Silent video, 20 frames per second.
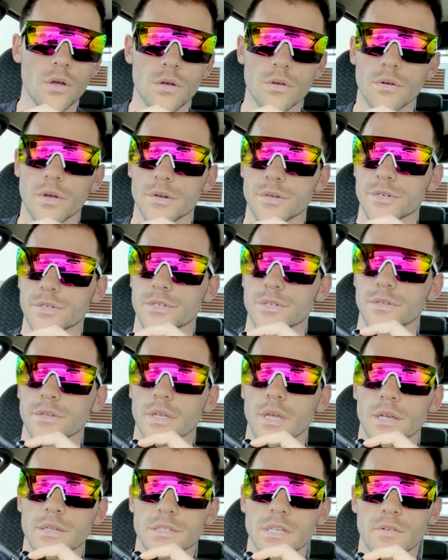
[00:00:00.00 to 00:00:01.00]
Roger, so you
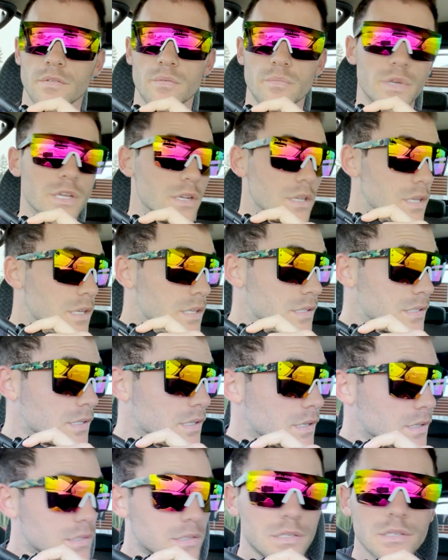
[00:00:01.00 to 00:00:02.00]
guys haven't made it into
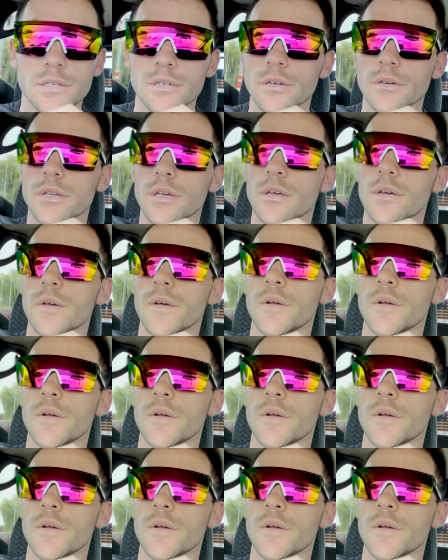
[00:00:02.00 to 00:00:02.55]
Cedro yet?